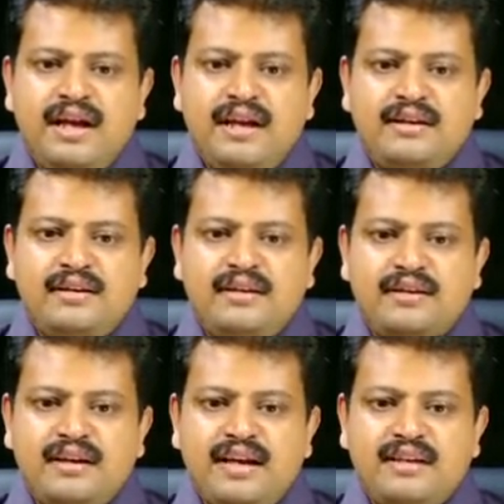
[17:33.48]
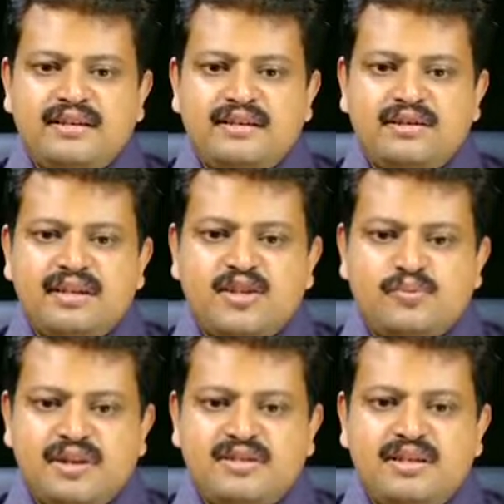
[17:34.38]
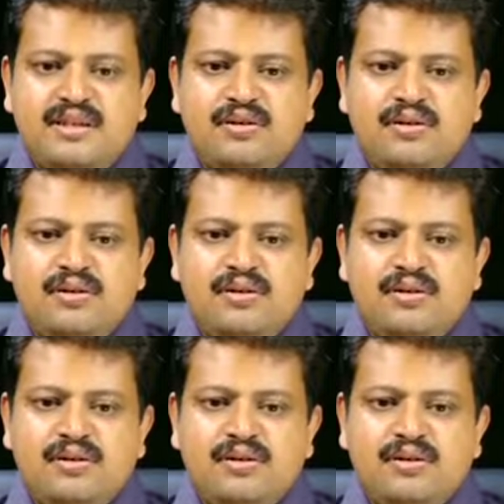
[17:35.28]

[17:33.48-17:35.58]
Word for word: It relied expressly